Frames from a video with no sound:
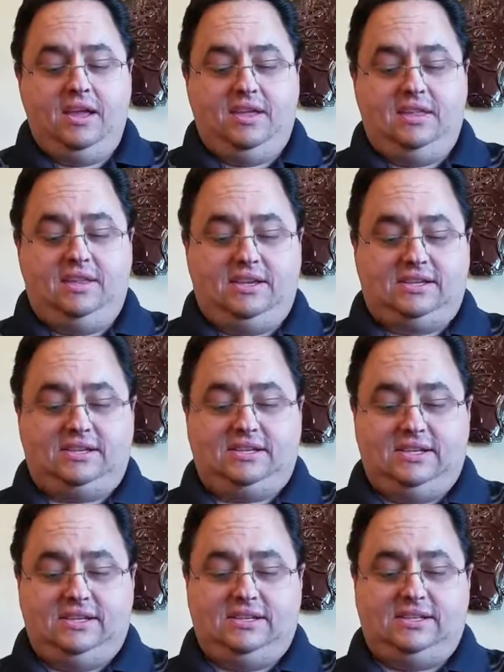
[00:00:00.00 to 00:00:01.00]
This
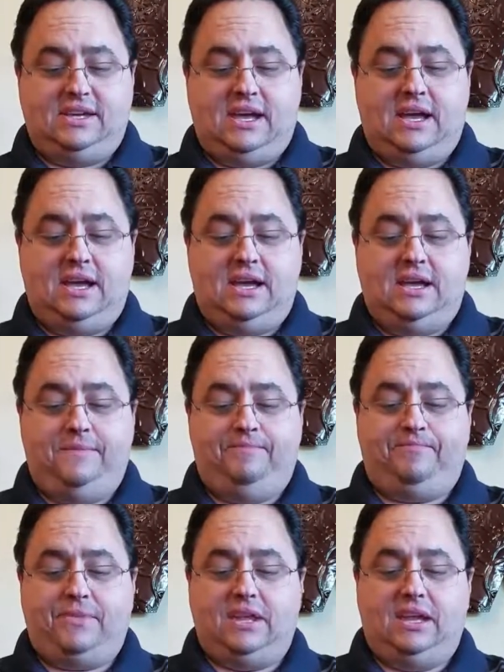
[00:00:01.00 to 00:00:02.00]
is
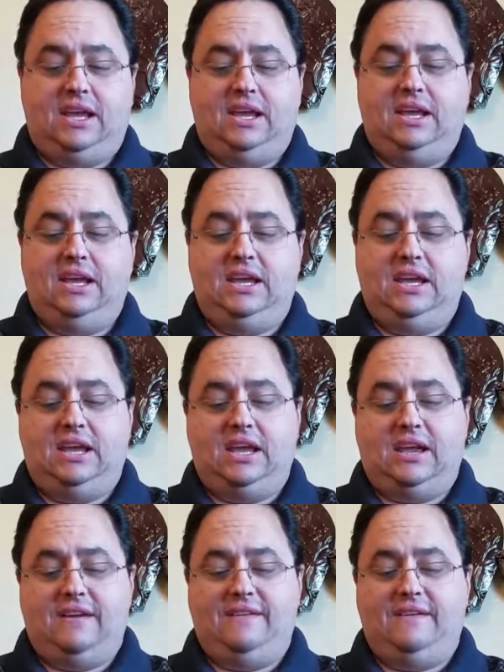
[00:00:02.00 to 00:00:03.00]
a
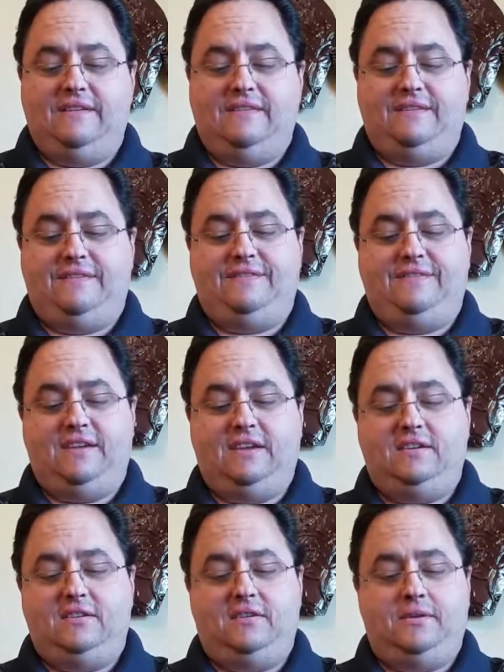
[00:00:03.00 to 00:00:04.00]

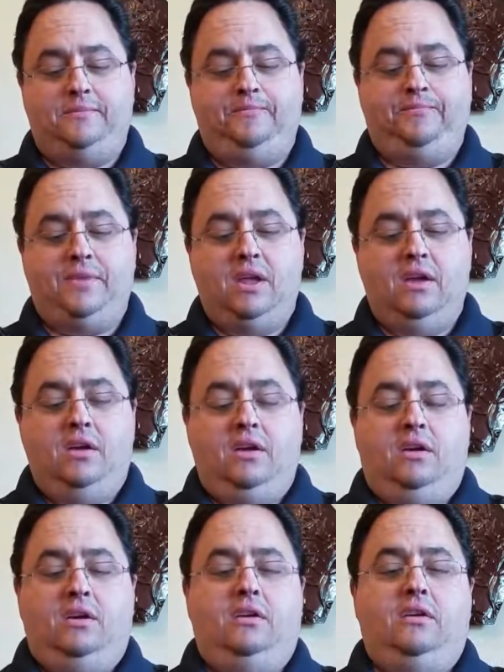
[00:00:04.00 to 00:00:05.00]
figure
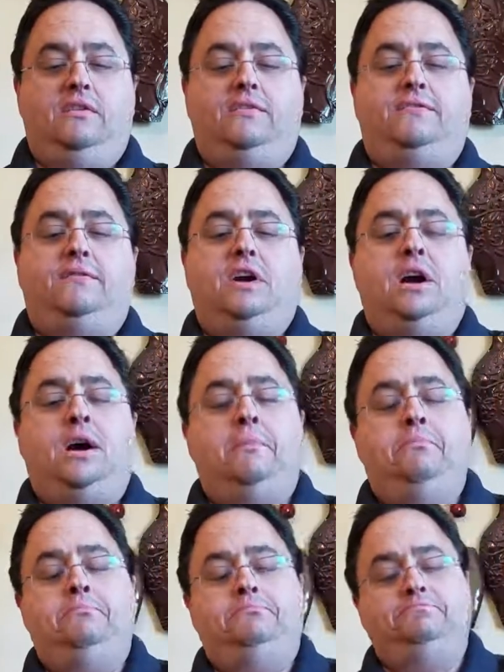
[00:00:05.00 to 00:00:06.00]

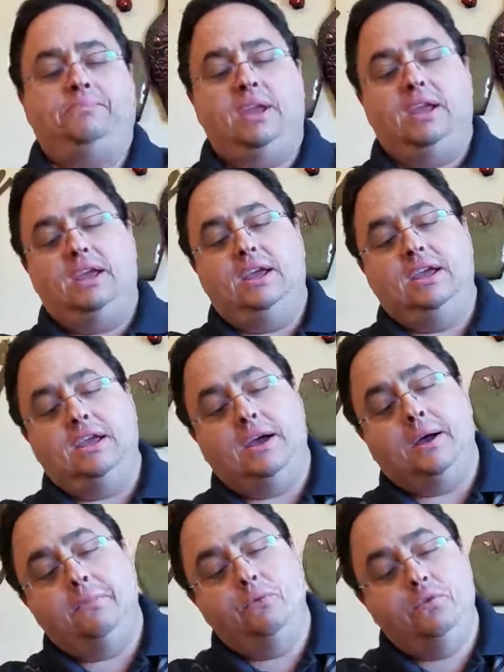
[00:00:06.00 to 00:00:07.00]
from
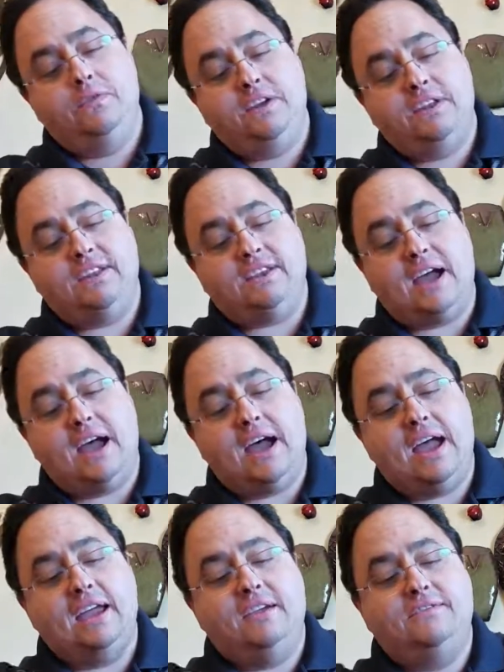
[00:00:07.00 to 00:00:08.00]
a movie that
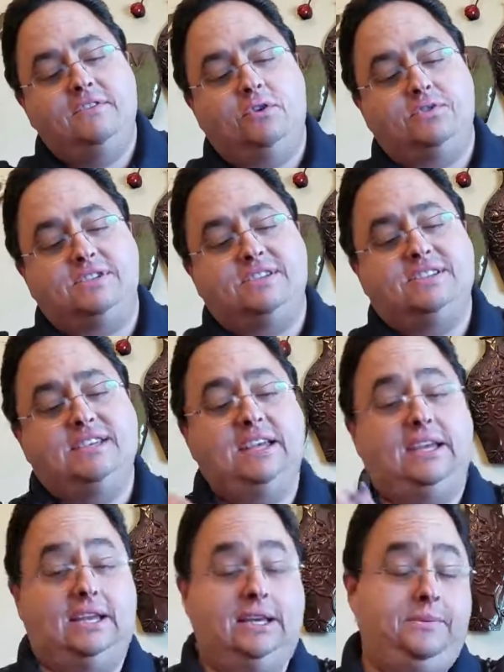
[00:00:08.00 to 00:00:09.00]
I have not
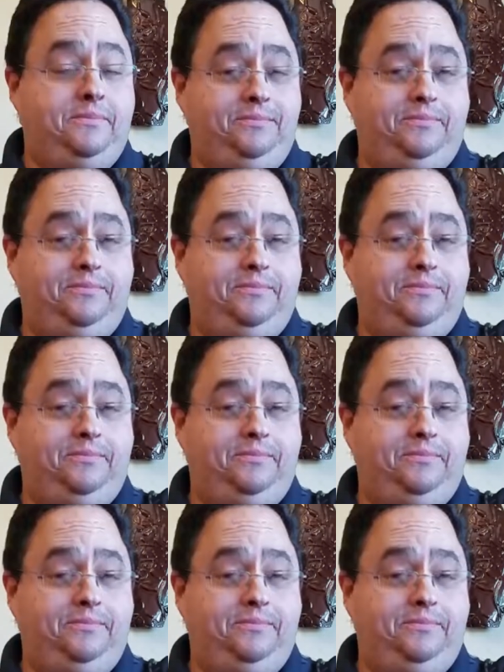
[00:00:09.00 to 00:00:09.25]
seen,